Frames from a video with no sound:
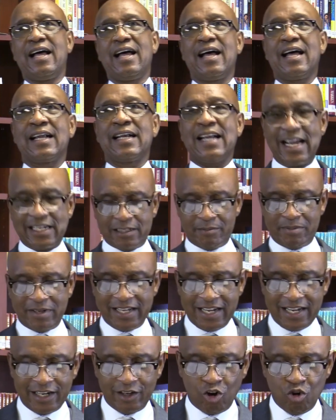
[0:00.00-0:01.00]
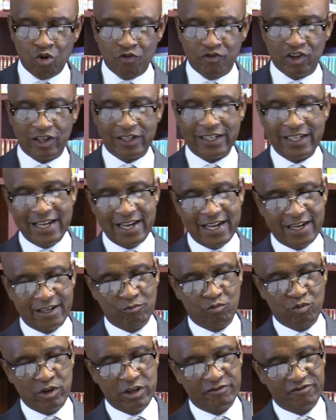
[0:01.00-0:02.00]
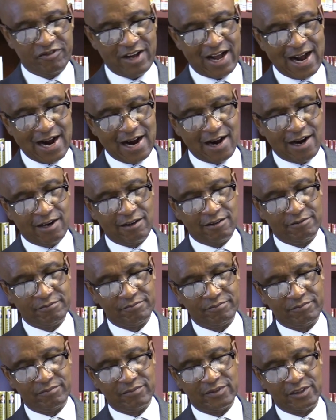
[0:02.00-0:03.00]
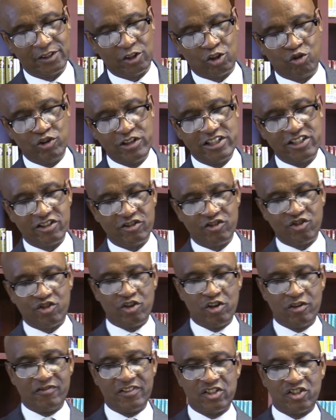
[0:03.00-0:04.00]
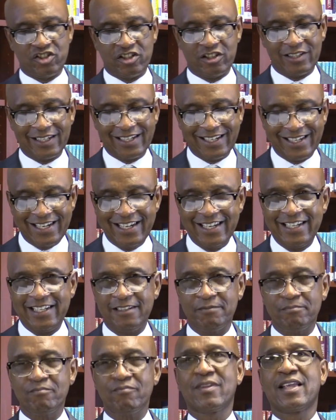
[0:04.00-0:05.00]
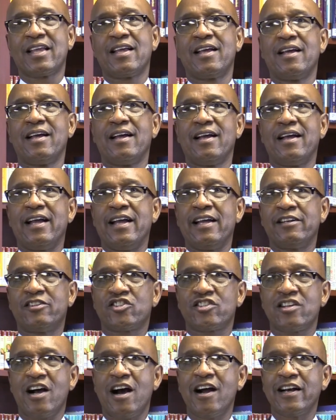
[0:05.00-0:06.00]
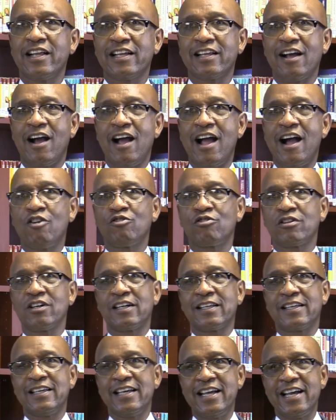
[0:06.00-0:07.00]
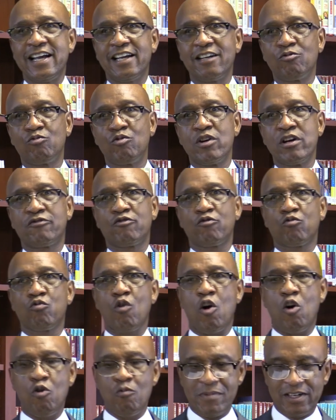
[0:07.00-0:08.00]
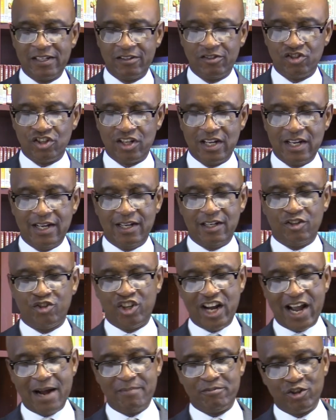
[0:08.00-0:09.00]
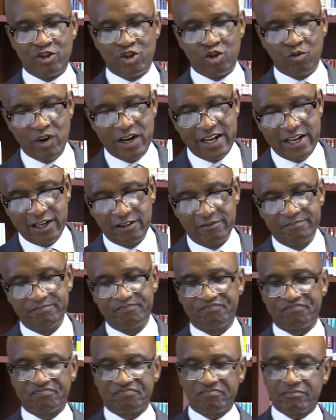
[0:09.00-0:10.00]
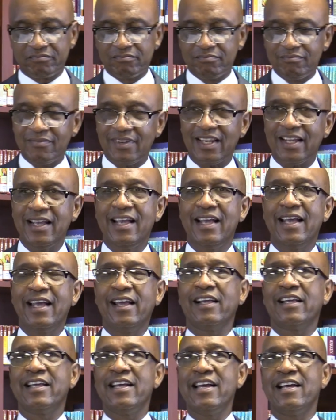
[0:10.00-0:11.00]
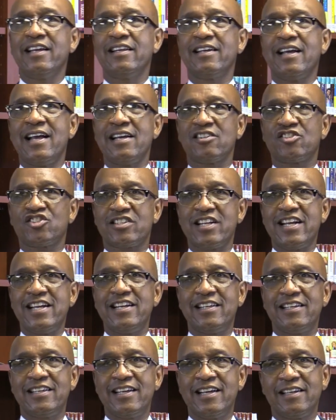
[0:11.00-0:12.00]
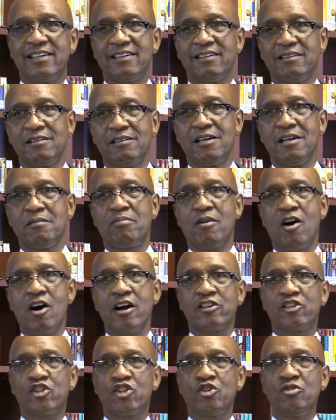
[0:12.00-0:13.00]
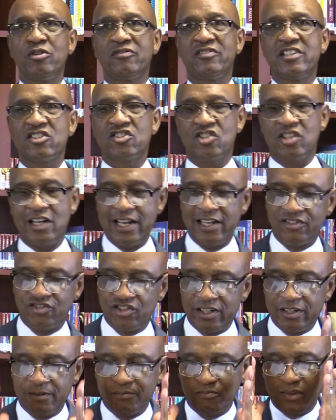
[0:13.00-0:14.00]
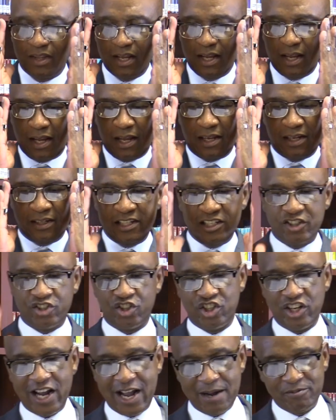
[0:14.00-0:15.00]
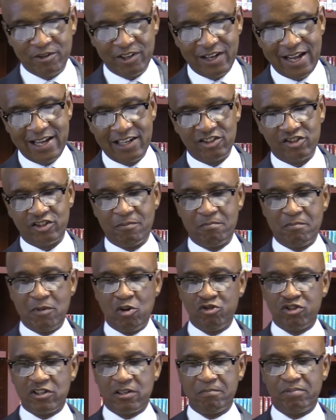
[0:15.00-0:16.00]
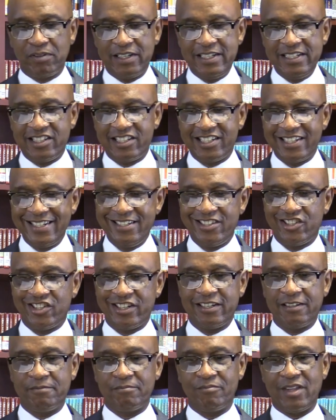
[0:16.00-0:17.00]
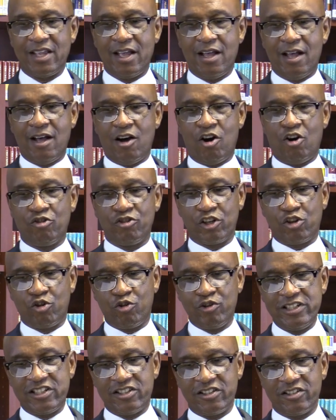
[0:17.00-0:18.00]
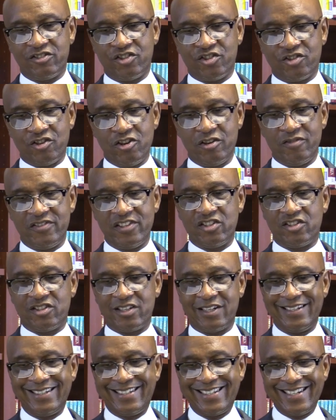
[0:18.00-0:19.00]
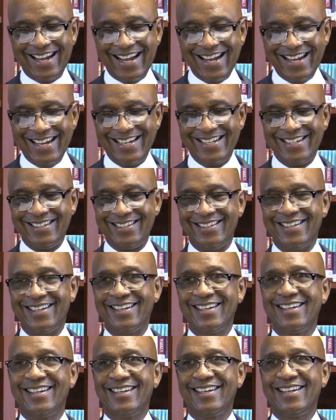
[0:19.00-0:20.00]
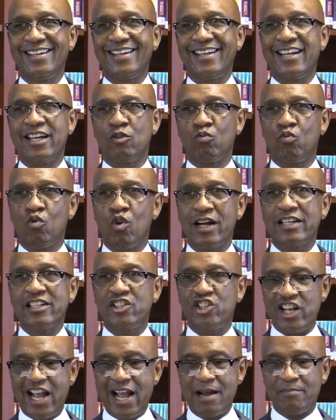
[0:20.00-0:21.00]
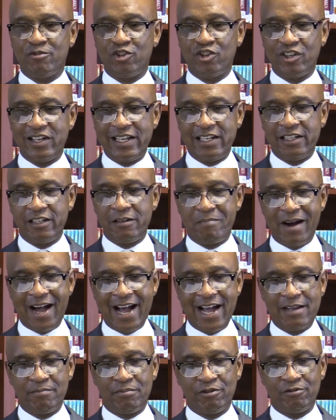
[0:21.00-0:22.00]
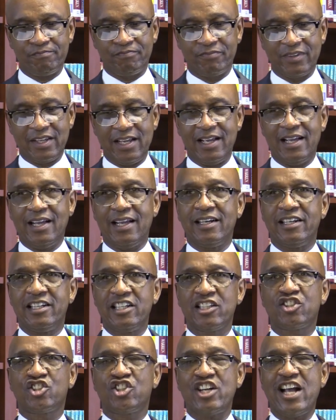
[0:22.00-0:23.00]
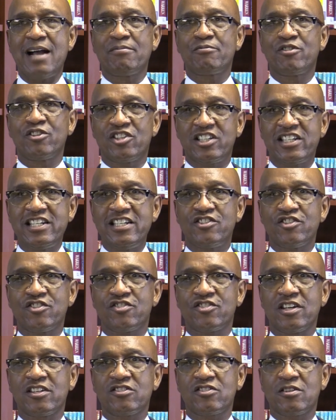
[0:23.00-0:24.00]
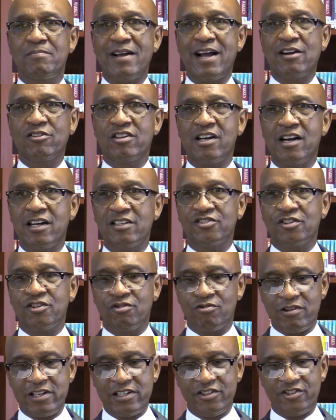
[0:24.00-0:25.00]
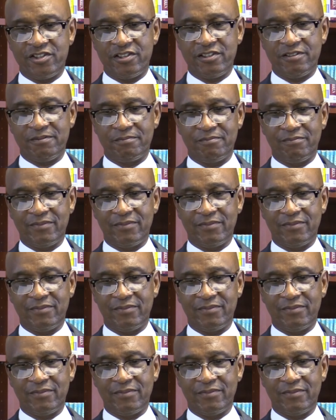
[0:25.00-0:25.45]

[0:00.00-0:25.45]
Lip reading: I'd like to begin over again with the Christian service to the King, and starting out again with Romans chapter 12. And again, as stated in part two of this lesson, this chapter has the most complete teaching on the Christian service contained in one chapter in the Bible. This chapter teaches us about consecration,